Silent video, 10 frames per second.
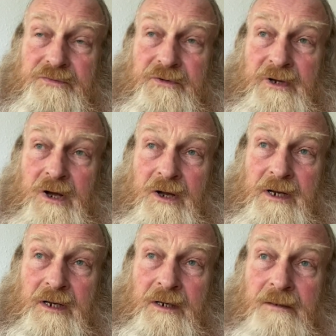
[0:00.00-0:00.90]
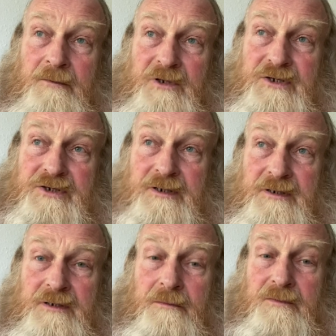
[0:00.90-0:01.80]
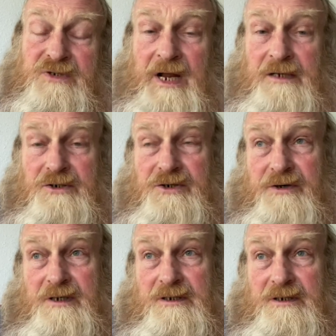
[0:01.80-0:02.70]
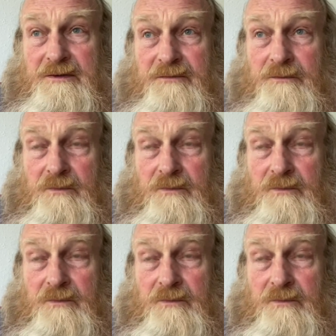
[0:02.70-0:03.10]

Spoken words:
early Christian centuries, and of